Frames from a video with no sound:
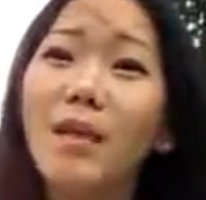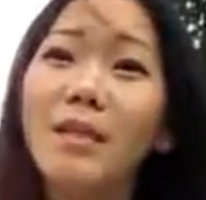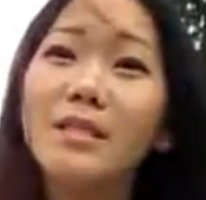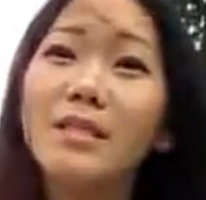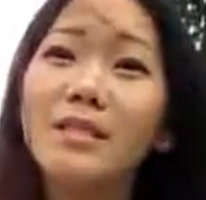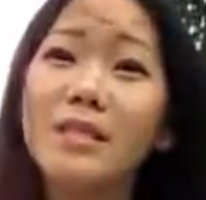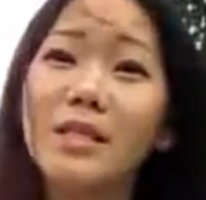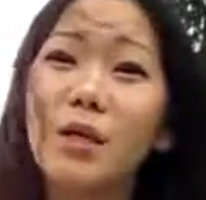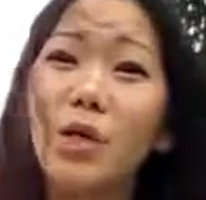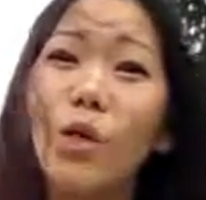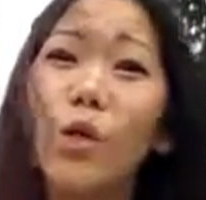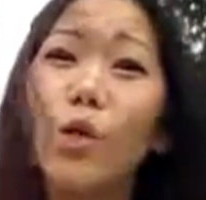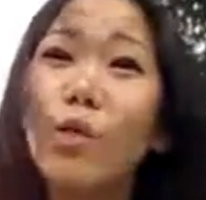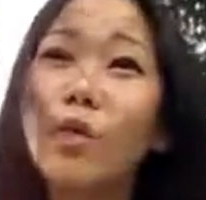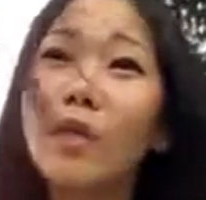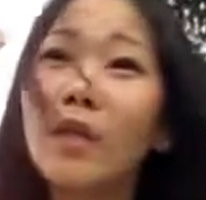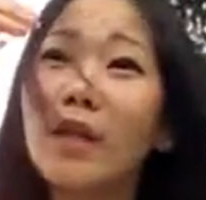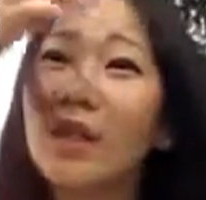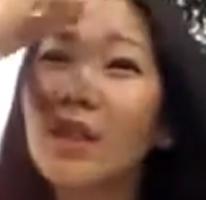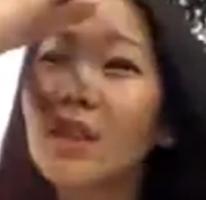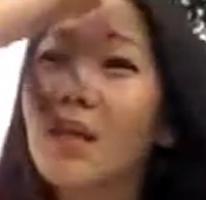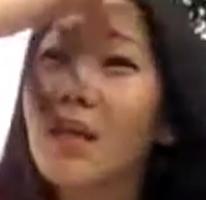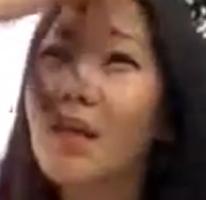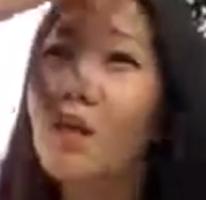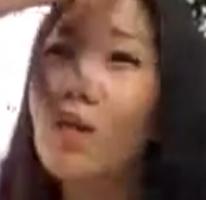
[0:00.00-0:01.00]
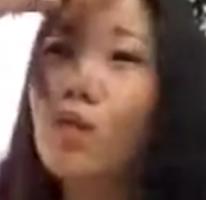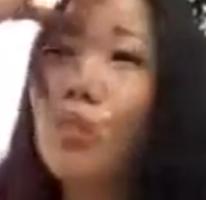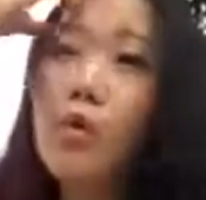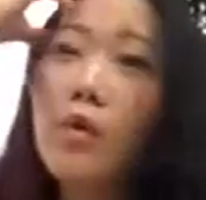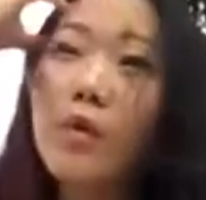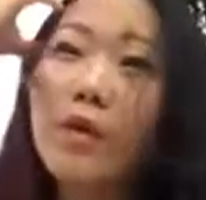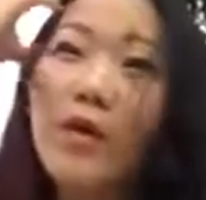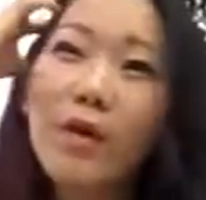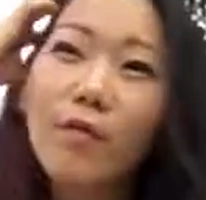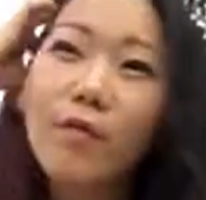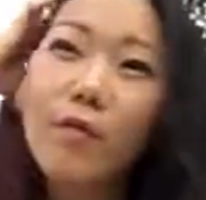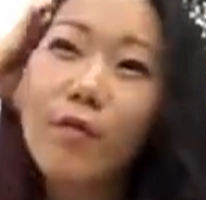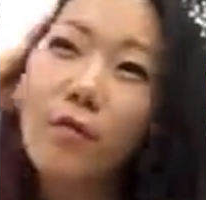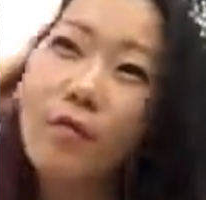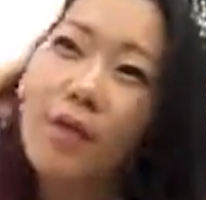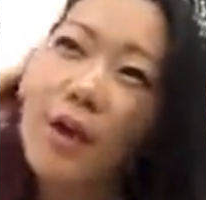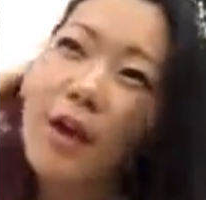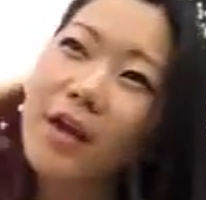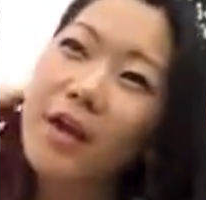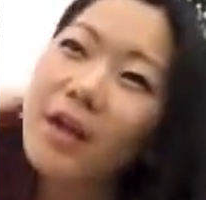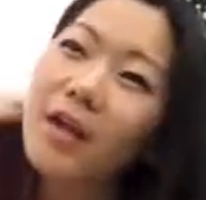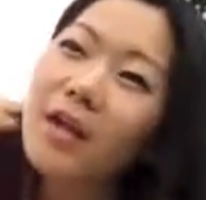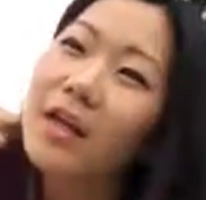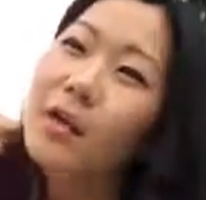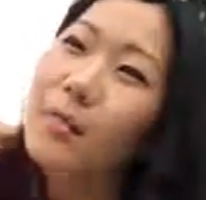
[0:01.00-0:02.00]
That's the only thing. You will never
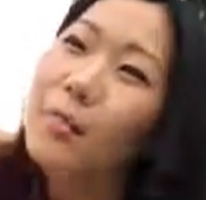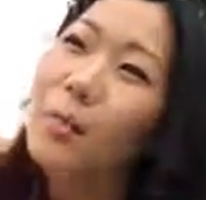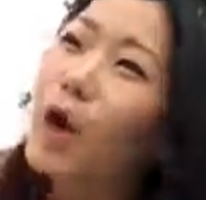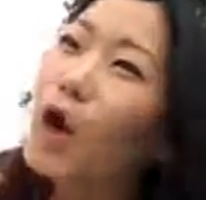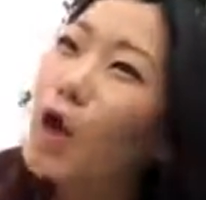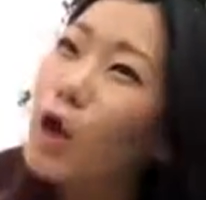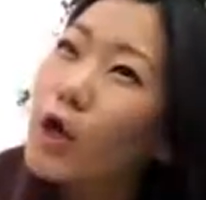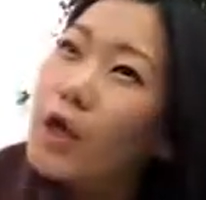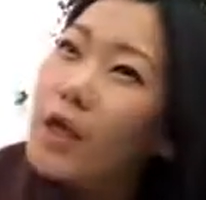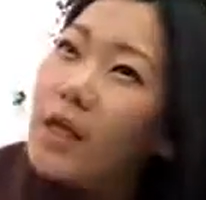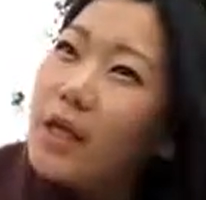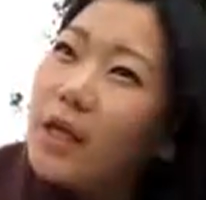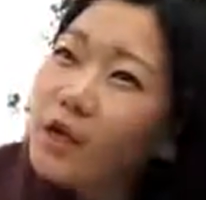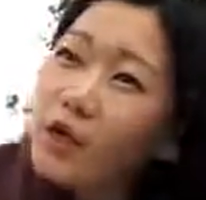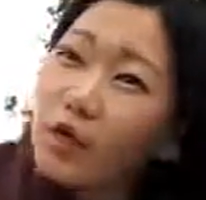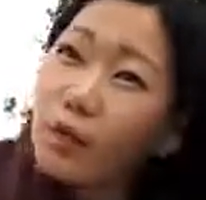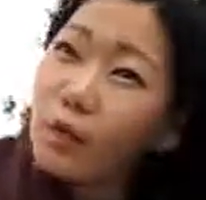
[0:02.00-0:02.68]
find it in partying.